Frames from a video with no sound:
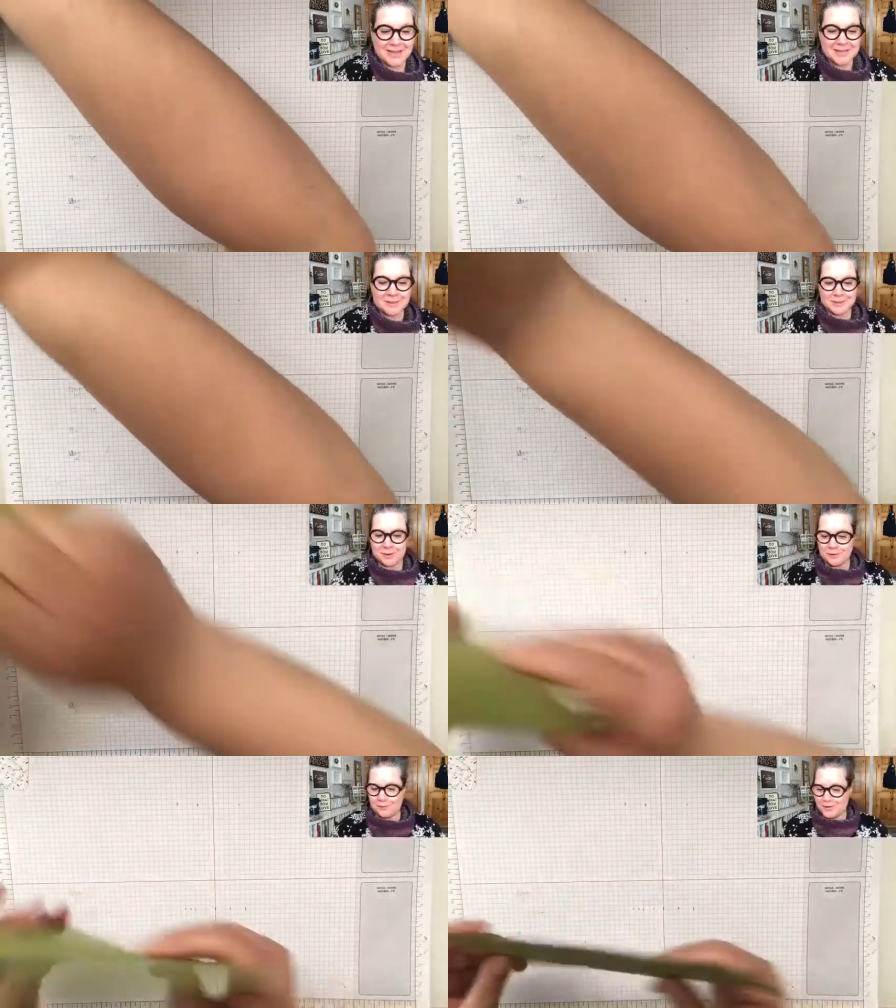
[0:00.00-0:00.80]

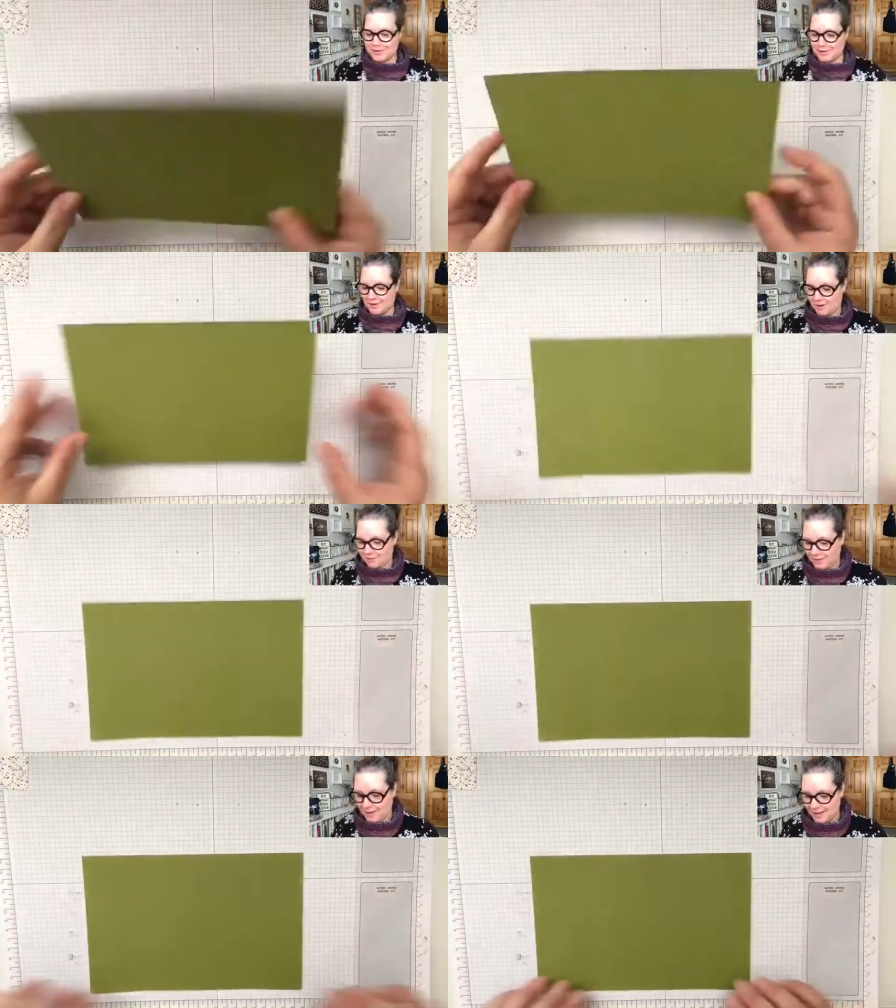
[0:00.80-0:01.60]
So first off,
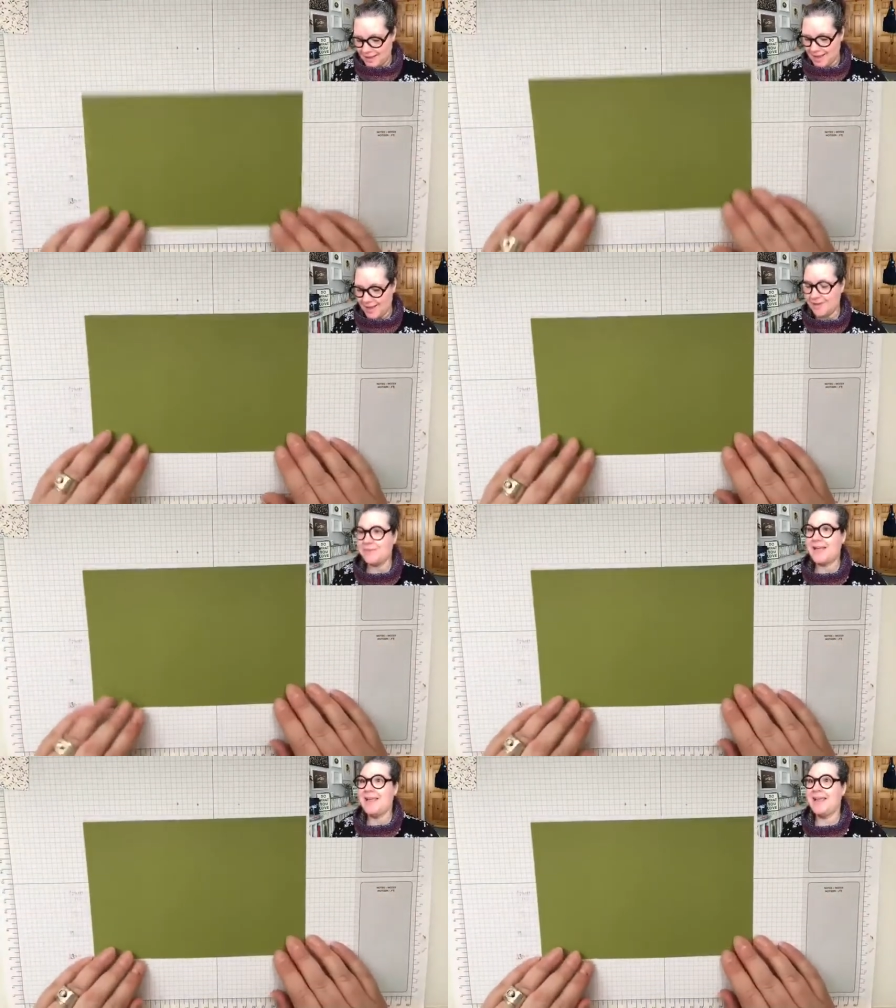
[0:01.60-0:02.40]
I have
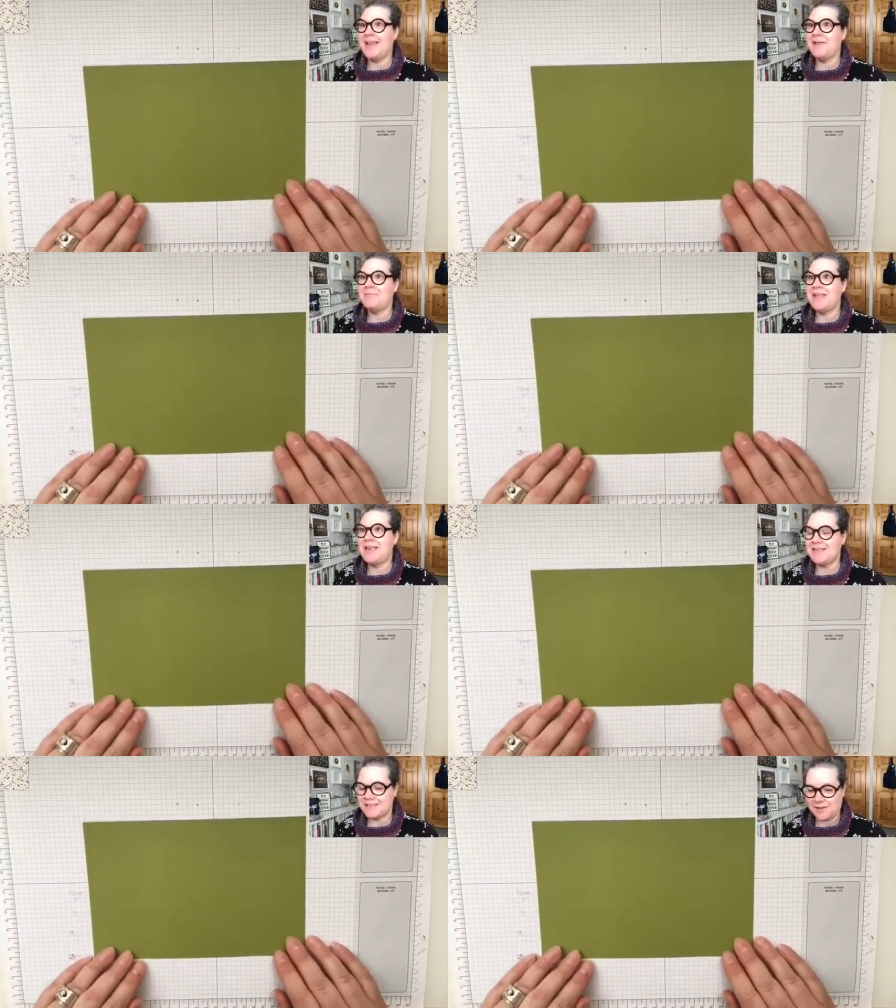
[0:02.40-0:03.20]
a
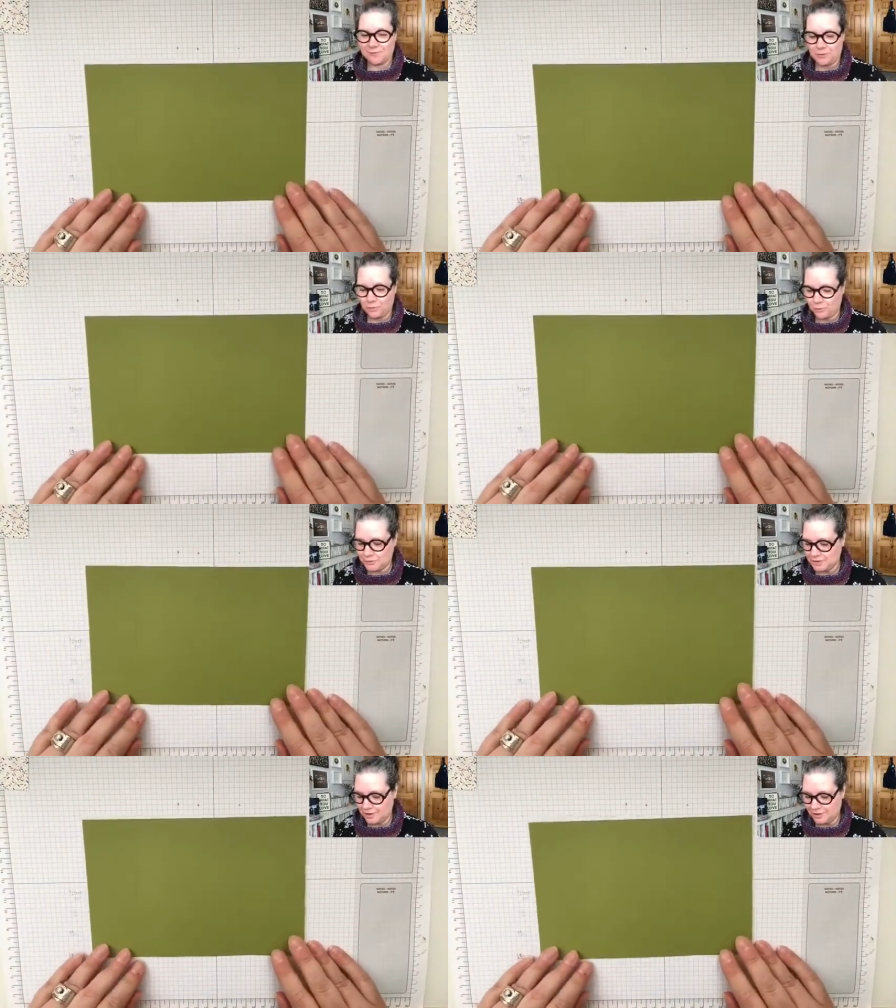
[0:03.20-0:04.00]
piece of
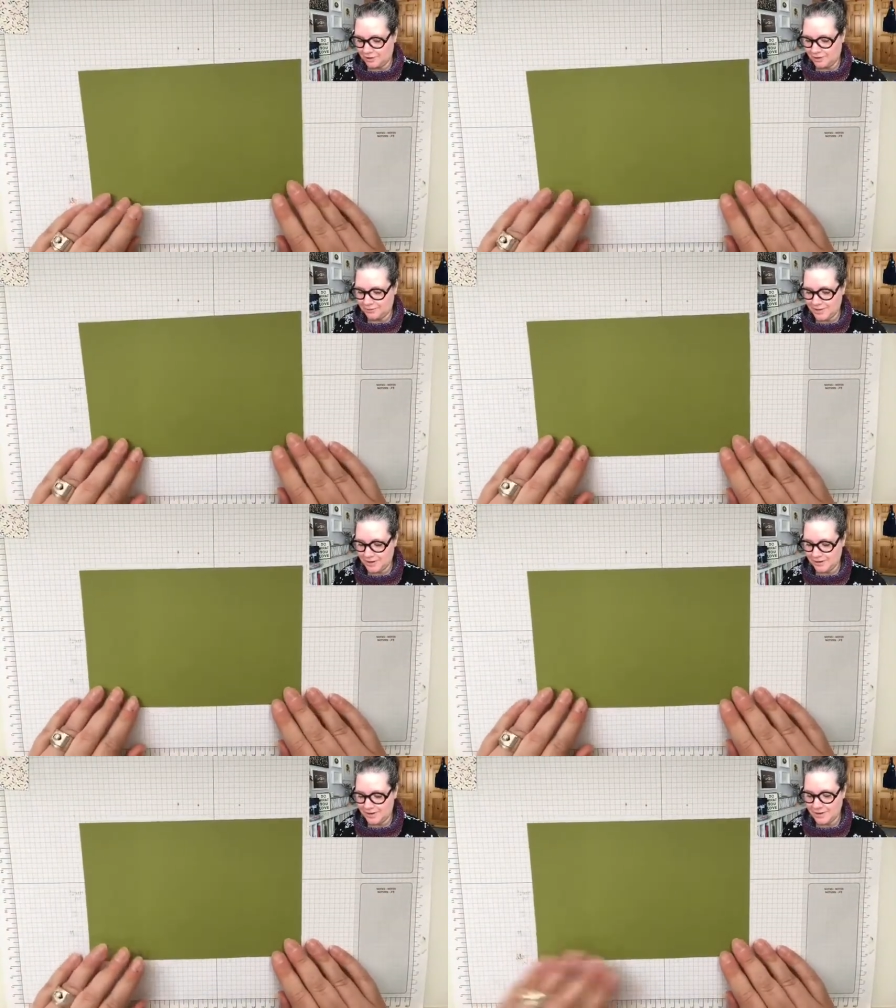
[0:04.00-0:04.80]
old olive
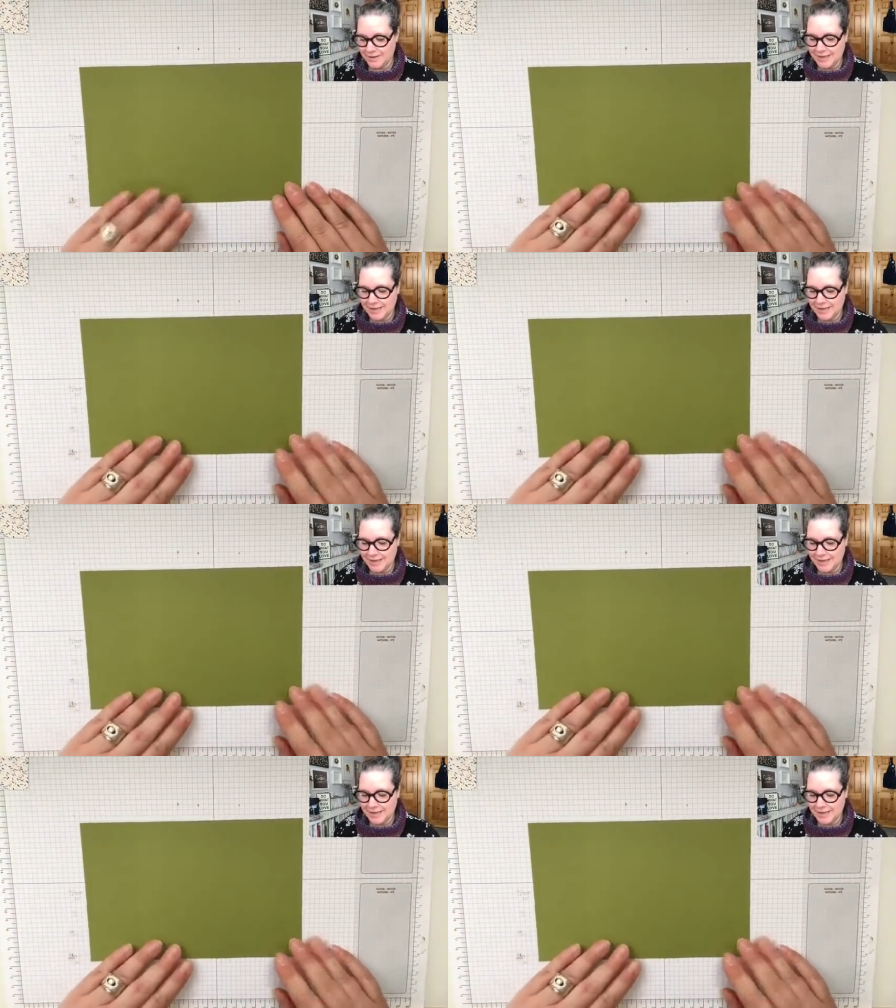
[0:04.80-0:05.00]
here,